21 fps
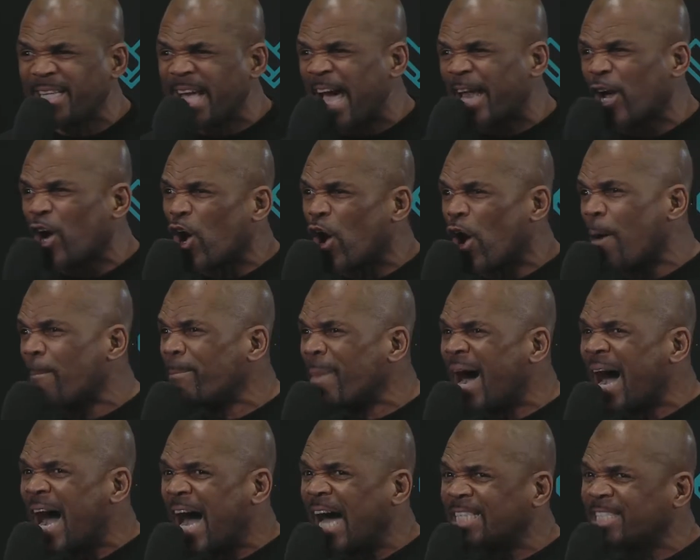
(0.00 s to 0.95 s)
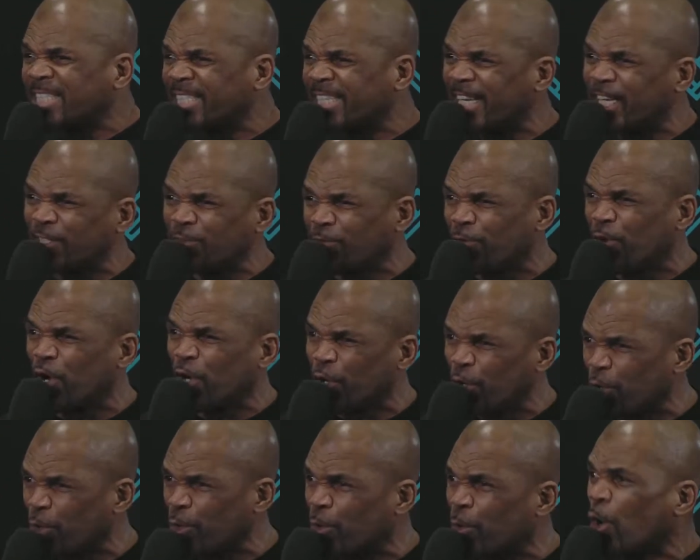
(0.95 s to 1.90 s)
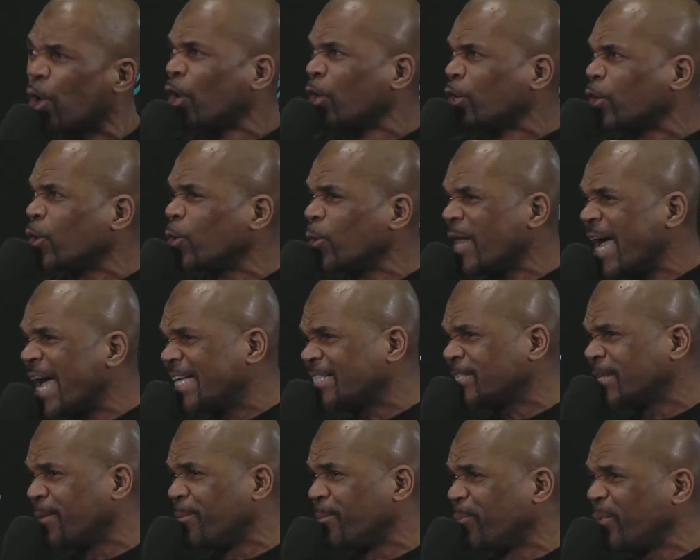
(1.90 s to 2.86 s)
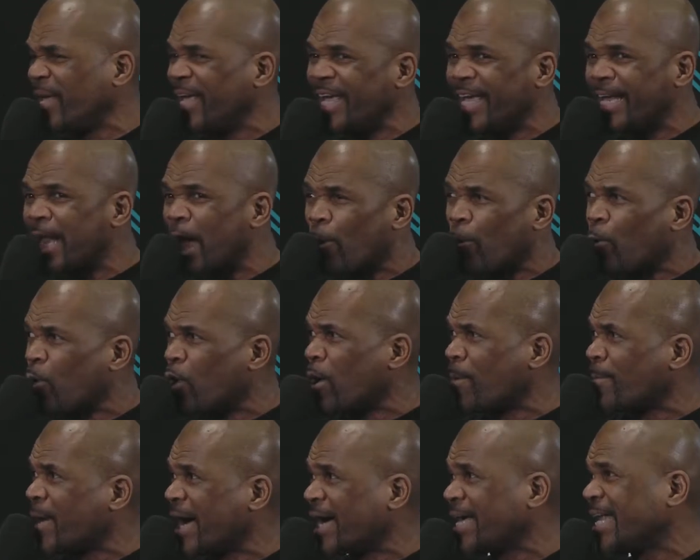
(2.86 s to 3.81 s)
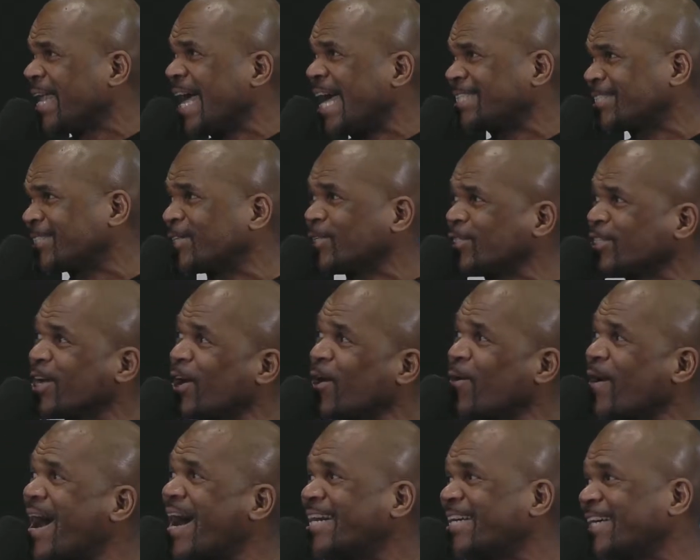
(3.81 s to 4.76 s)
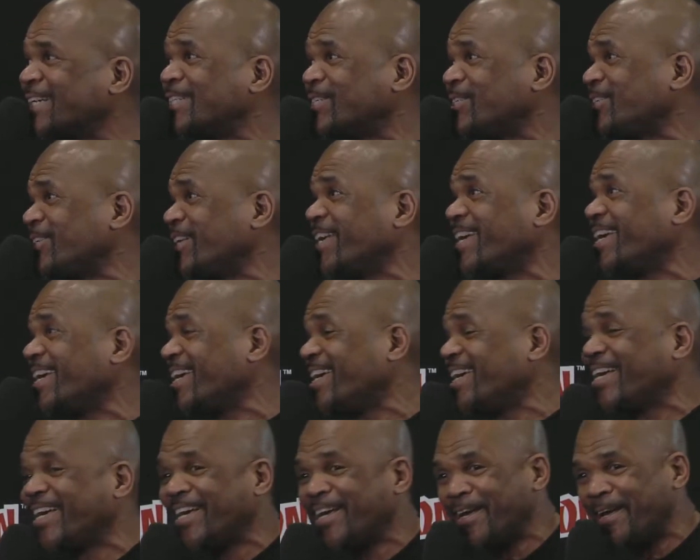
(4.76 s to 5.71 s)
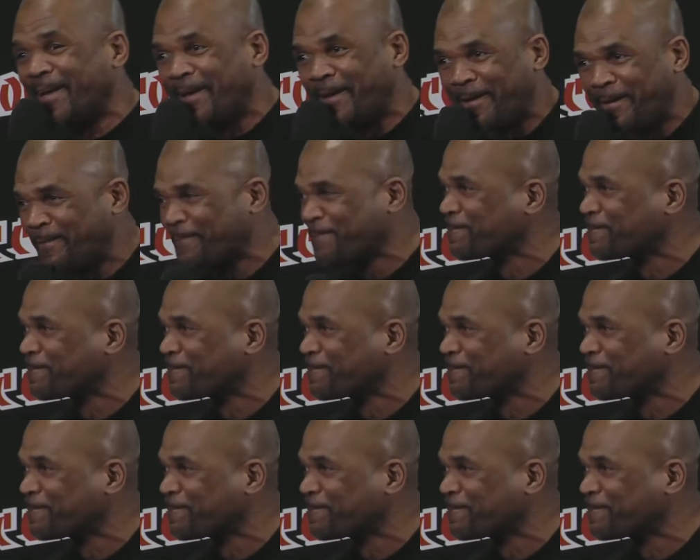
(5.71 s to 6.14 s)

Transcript: that are on mine. C's for cool. Cool as can be, and I wore my glasses so I can see.